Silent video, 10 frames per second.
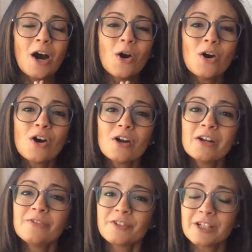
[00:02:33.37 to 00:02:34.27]

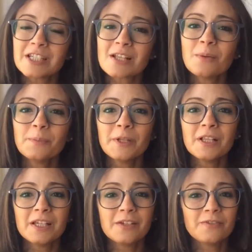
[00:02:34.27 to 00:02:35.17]
or for
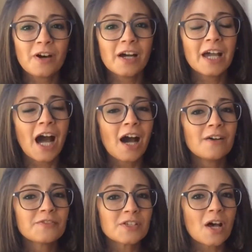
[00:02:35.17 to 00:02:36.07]
example, if I
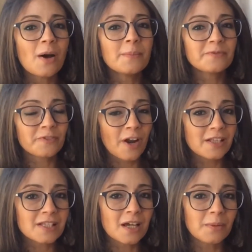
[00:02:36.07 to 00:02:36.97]
have some
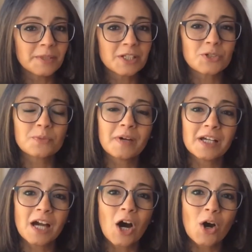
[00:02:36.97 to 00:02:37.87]
friends coming to
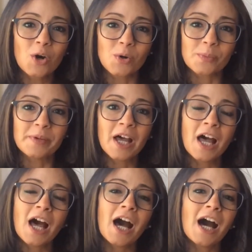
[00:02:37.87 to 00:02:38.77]
my home
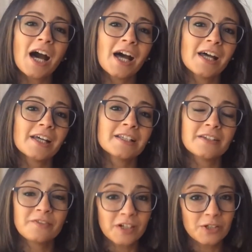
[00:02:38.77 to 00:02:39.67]
and
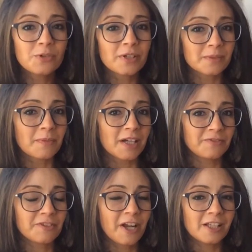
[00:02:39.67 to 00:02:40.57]
if I know that my
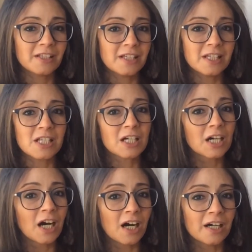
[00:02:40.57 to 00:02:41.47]
friend is a
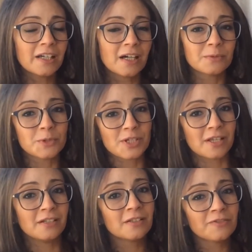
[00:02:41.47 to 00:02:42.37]
guy, I would
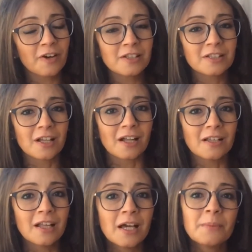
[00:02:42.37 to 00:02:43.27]
say
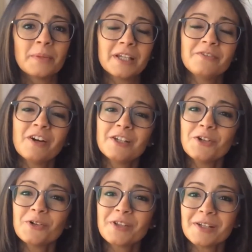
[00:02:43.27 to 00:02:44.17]
etfaddal. But if I
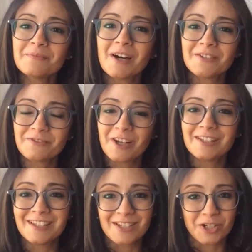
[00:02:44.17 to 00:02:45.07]
know that my
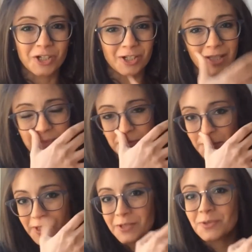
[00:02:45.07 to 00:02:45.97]
friend is a girl, I'm
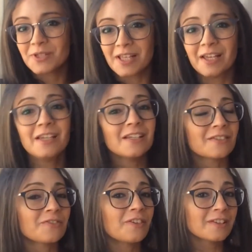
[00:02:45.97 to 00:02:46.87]
going to say
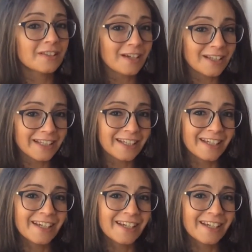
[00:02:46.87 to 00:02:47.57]
etfaddali.